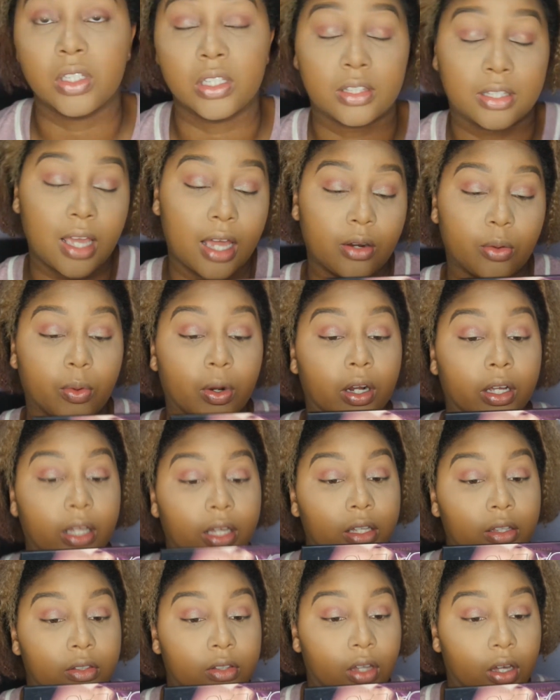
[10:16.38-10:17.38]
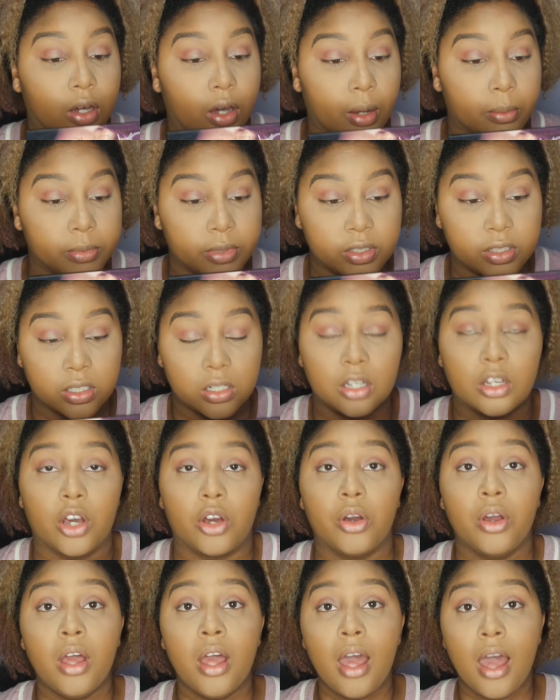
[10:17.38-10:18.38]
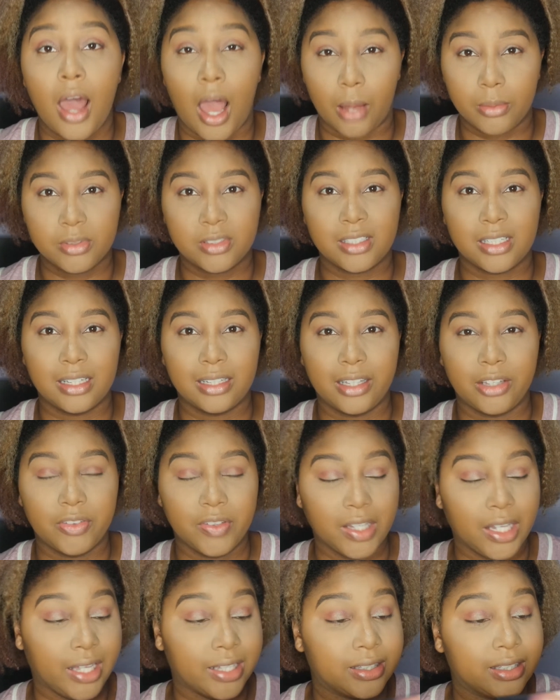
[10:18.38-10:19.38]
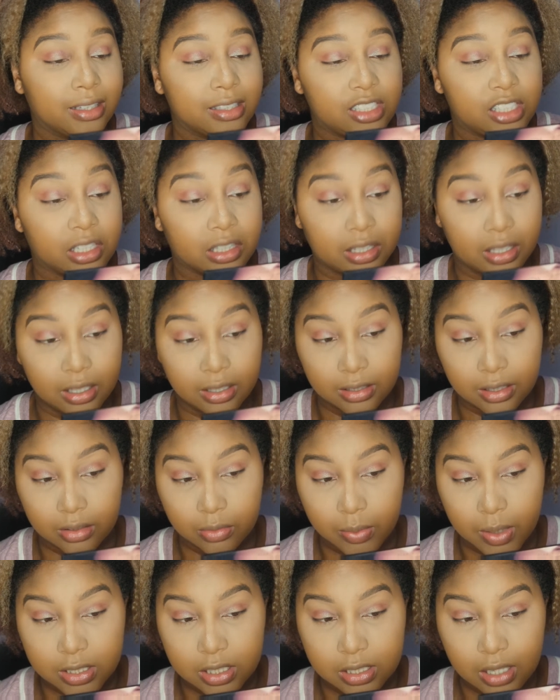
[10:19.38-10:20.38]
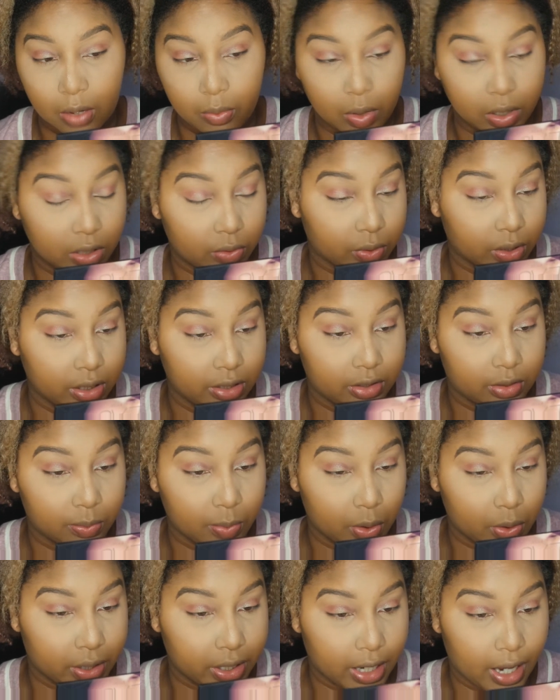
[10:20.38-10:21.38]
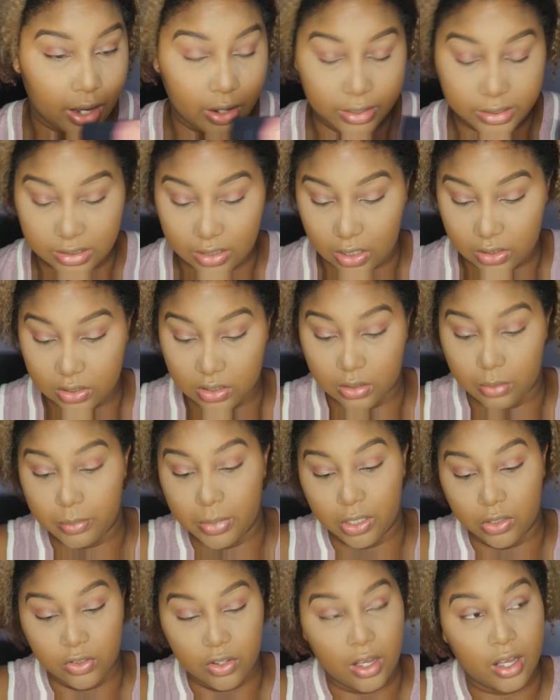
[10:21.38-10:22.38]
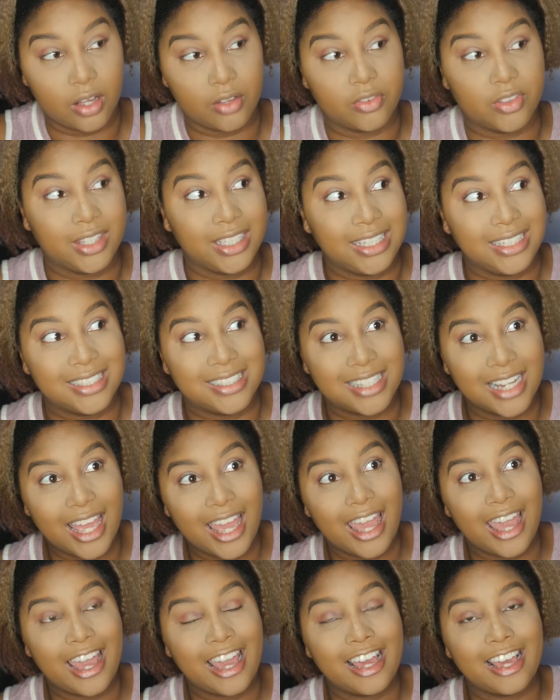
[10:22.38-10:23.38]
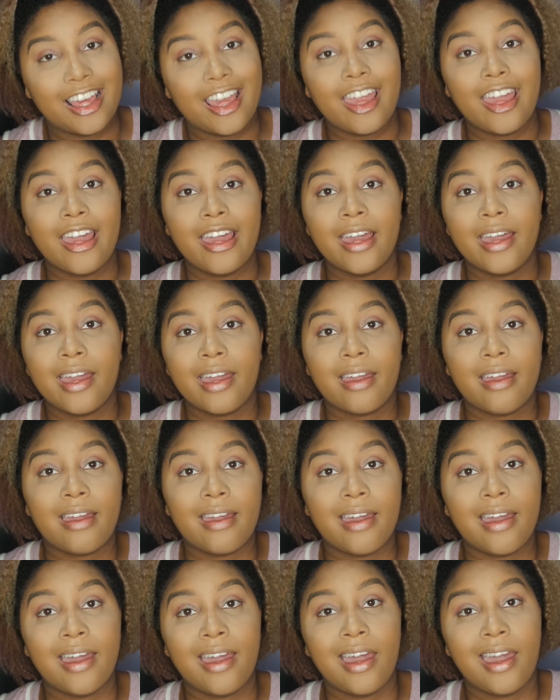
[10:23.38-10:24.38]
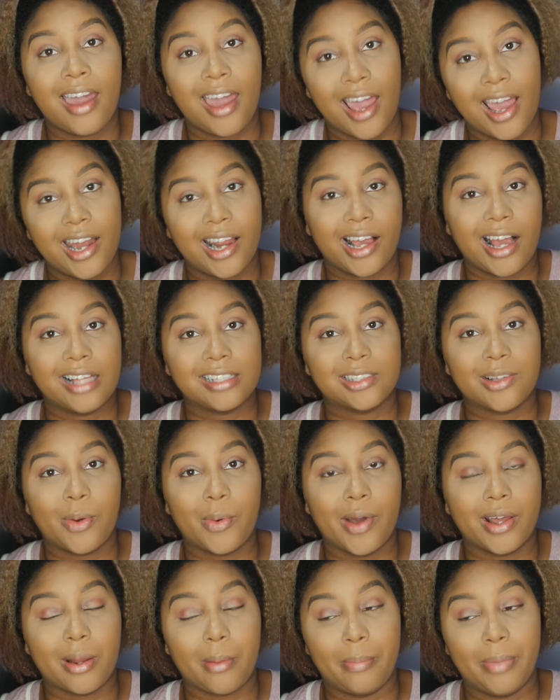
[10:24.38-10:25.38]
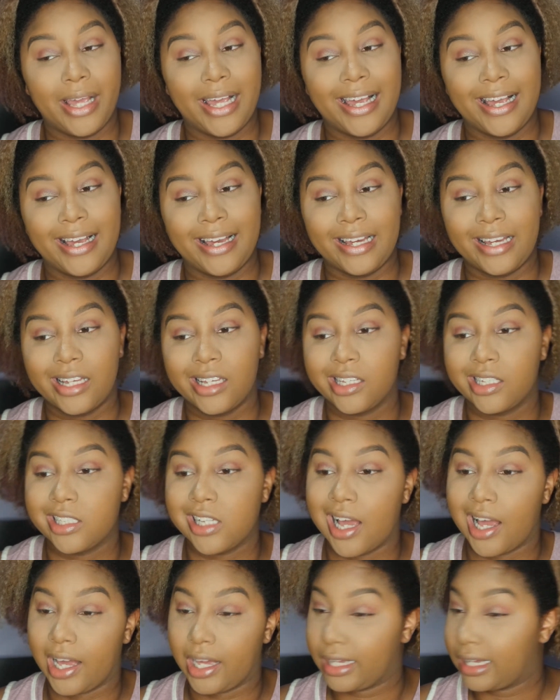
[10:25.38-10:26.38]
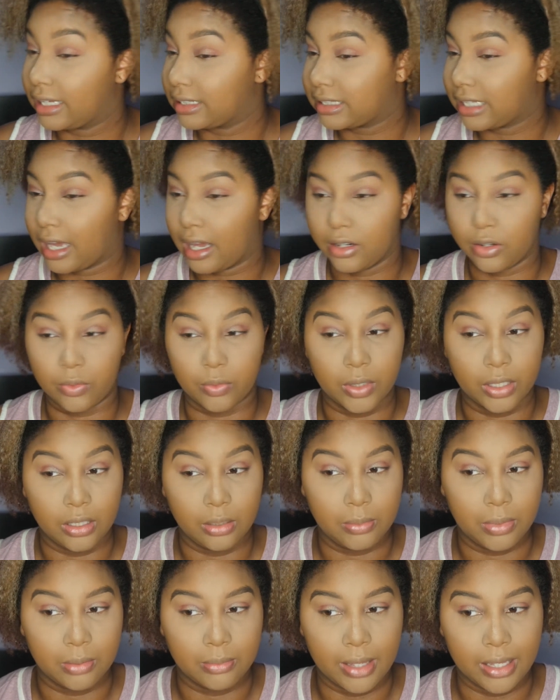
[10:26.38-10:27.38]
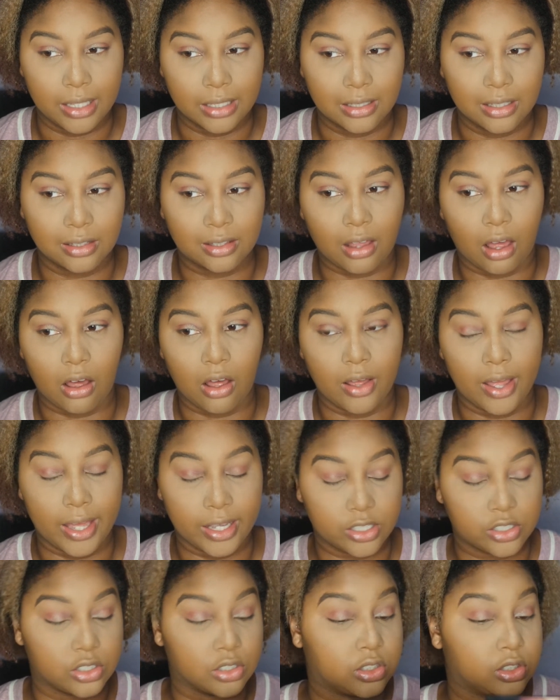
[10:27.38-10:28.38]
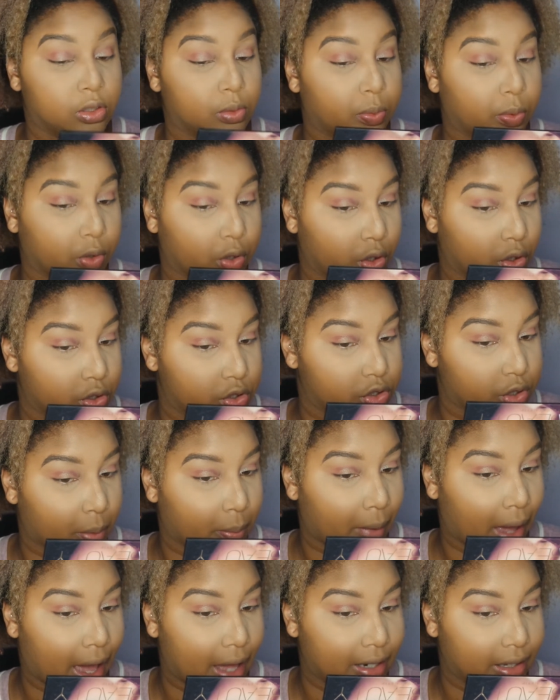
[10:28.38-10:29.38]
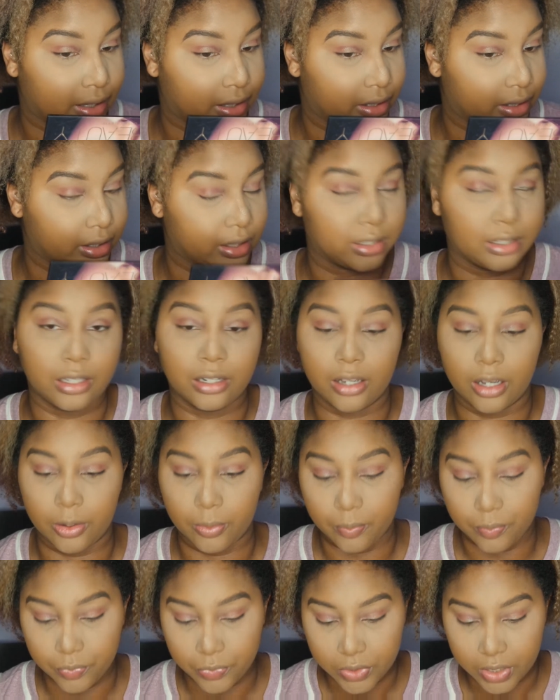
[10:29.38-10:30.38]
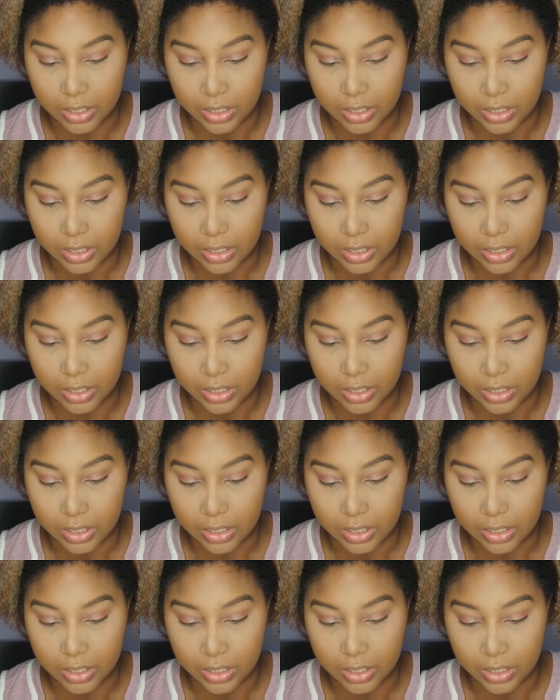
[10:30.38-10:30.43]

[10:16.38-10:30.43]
It's kind of working, so I'm just going to leave it like this just because as much as I want to really smoke it out, it's also the middle of the day. And I got somewhere to be. I ain't got time to really be making this all extra super dramatic, you know.